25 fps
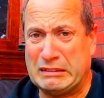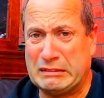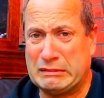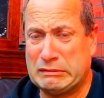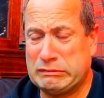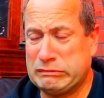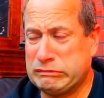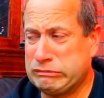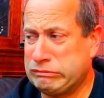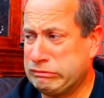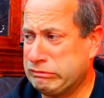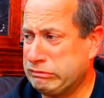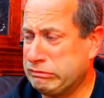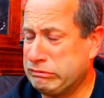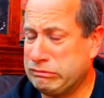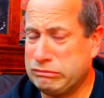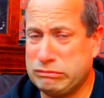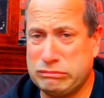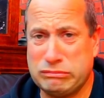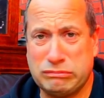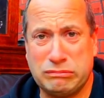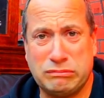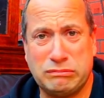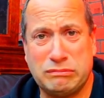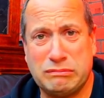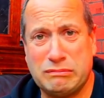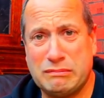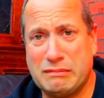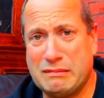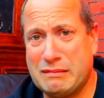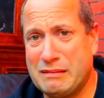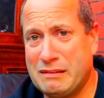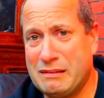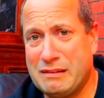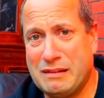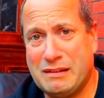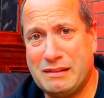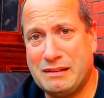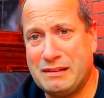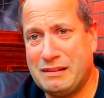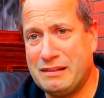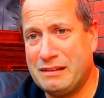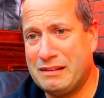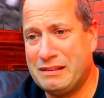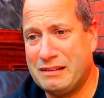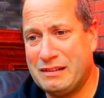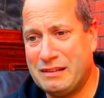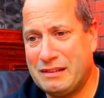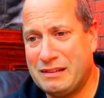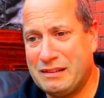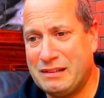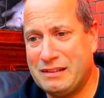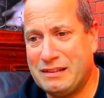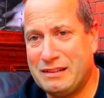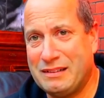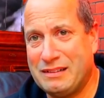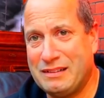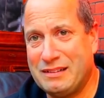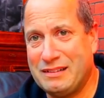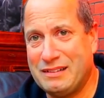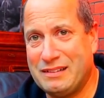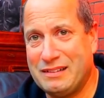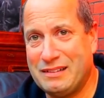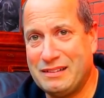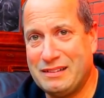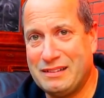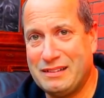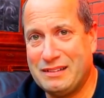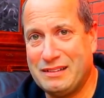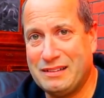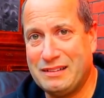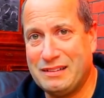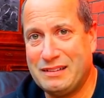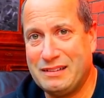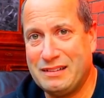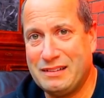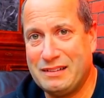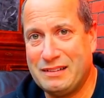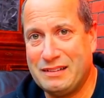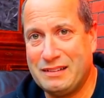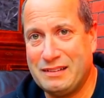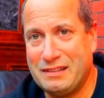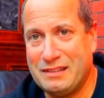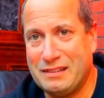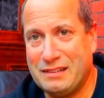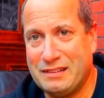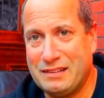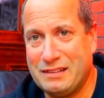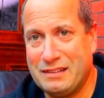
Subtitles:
(silence)